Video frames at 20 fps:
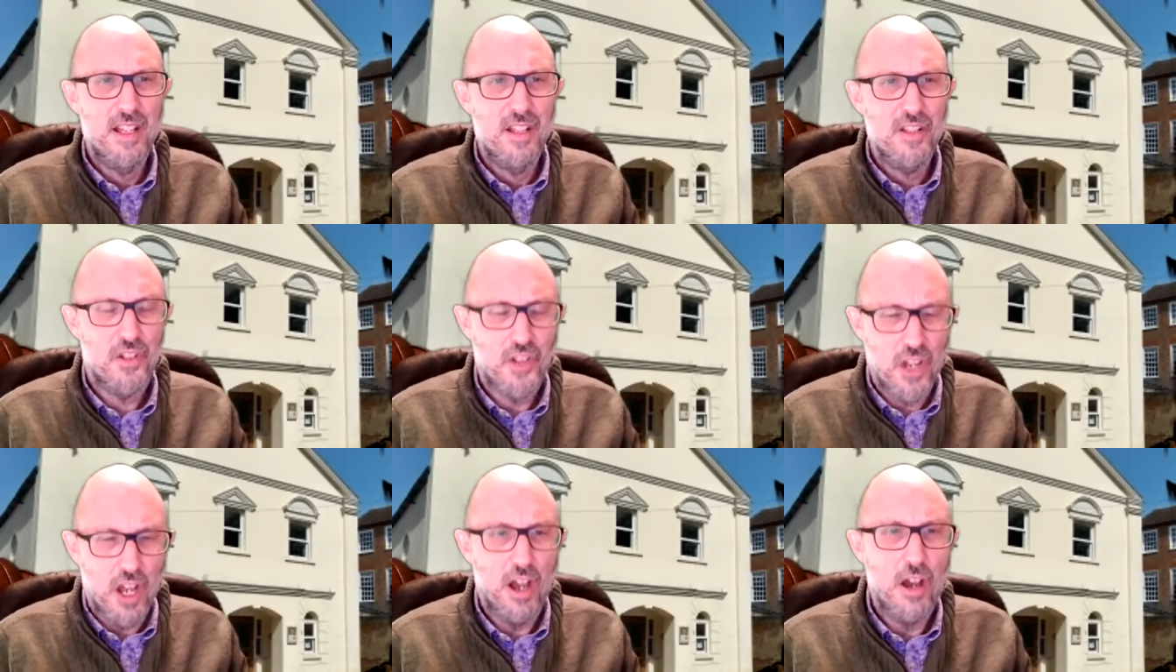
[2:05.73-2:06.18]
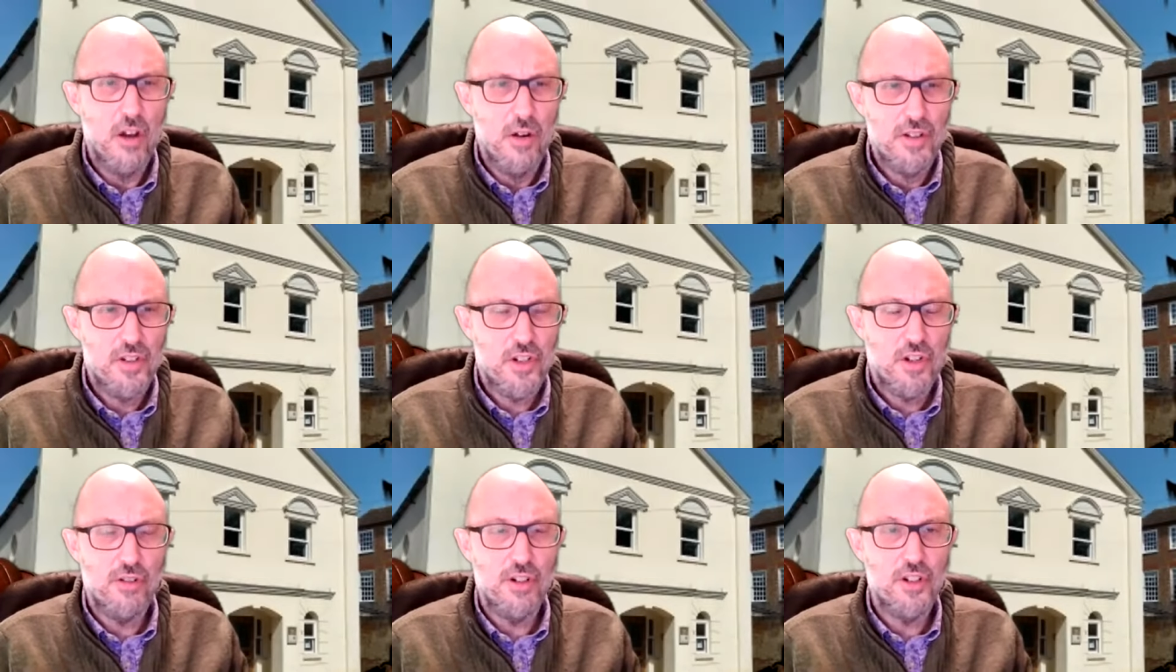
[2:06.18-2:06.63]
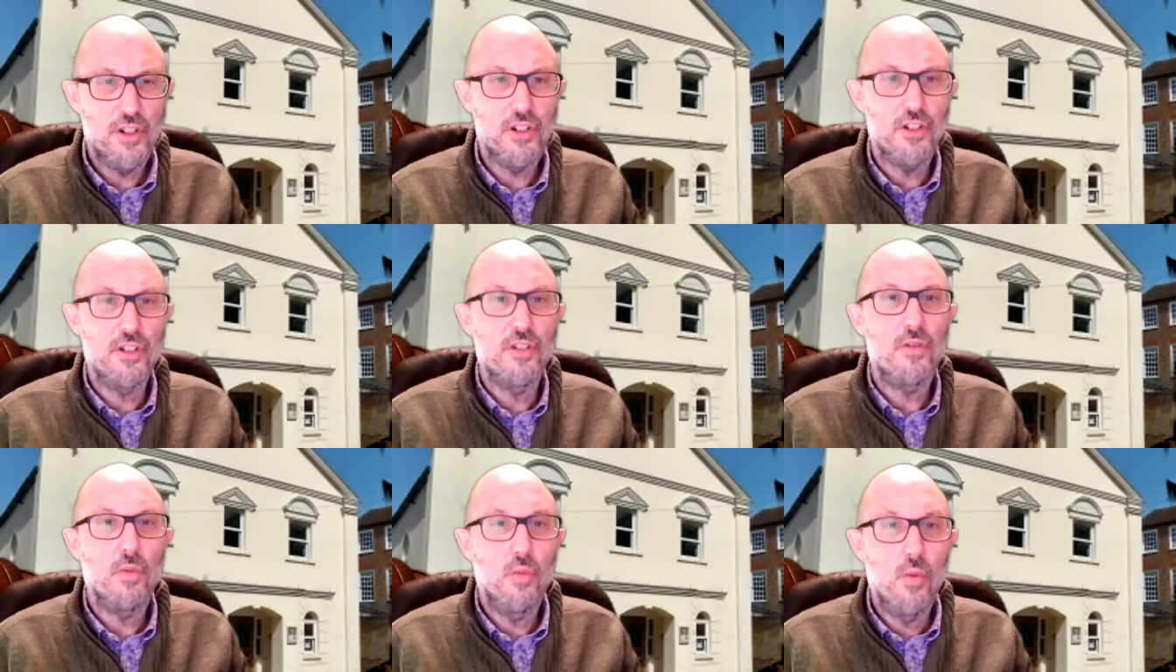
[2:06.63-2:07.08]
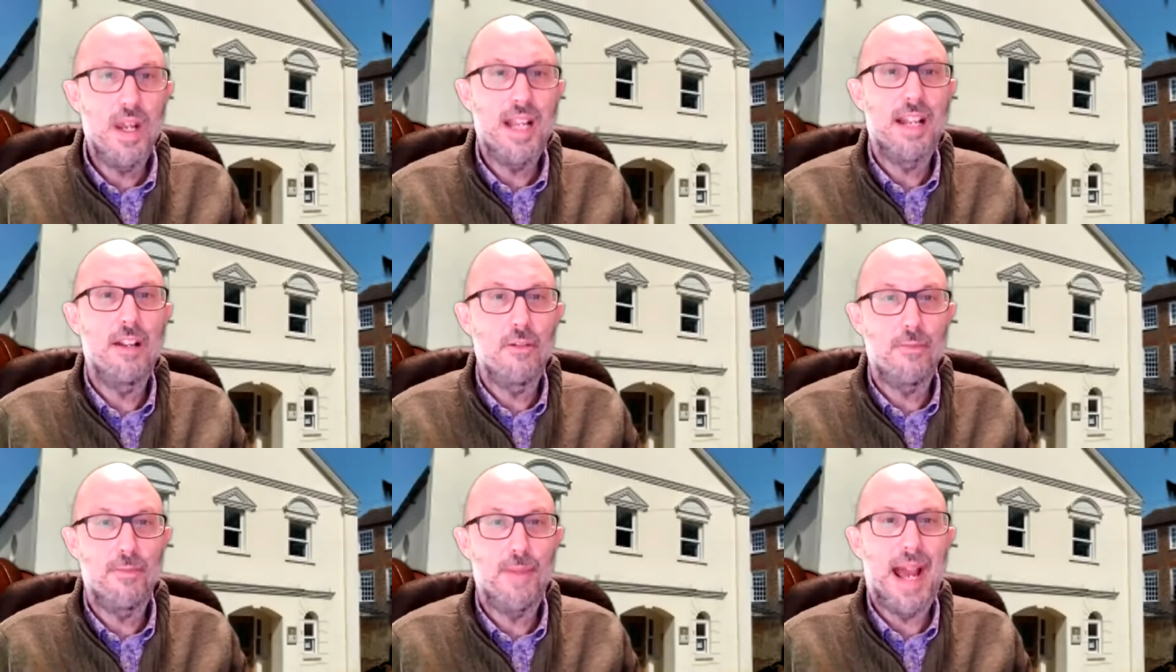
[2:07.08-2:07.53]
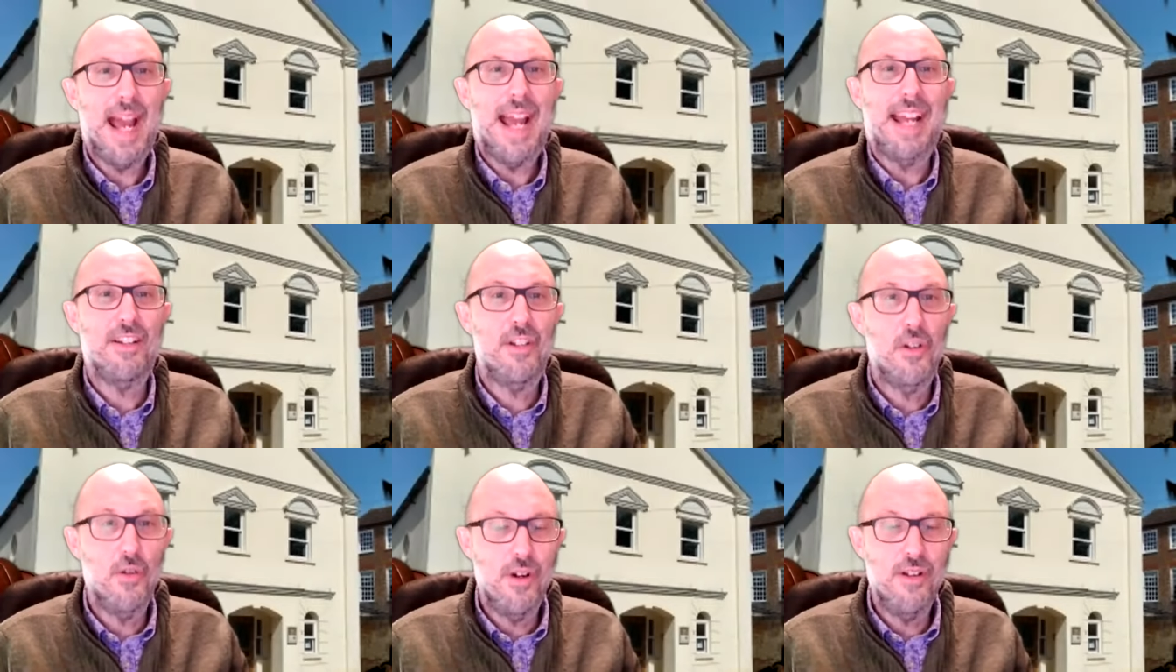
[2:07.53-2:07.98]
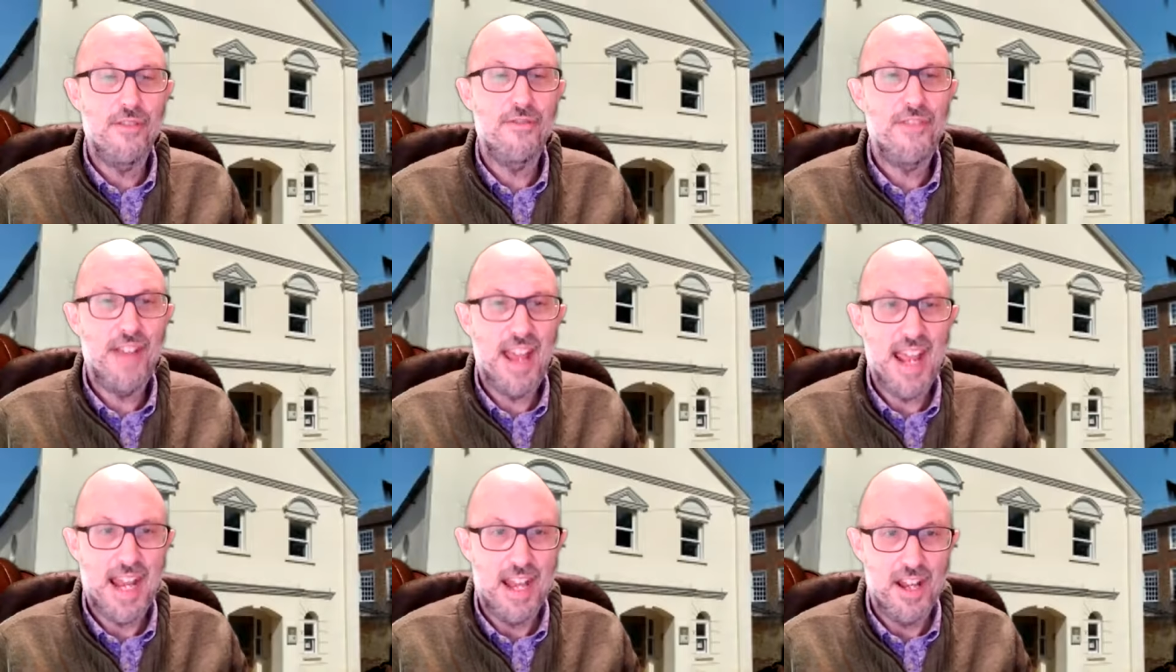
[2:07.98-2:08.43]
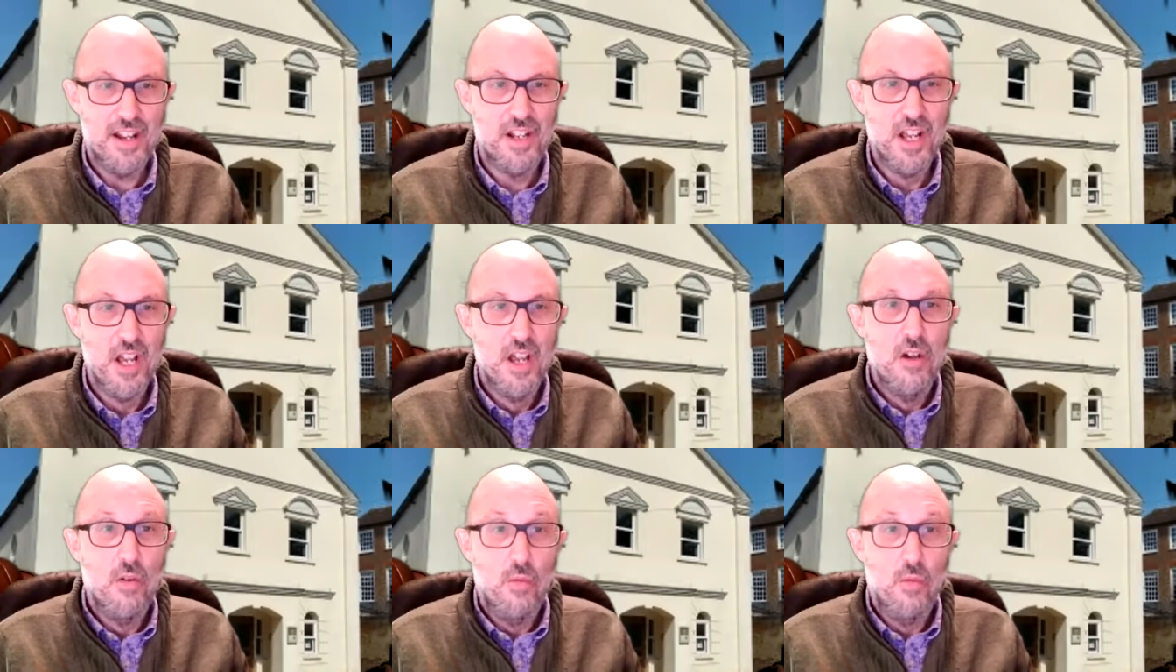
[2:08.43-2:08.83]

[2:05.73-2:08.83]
So, as Christians, we look back to an event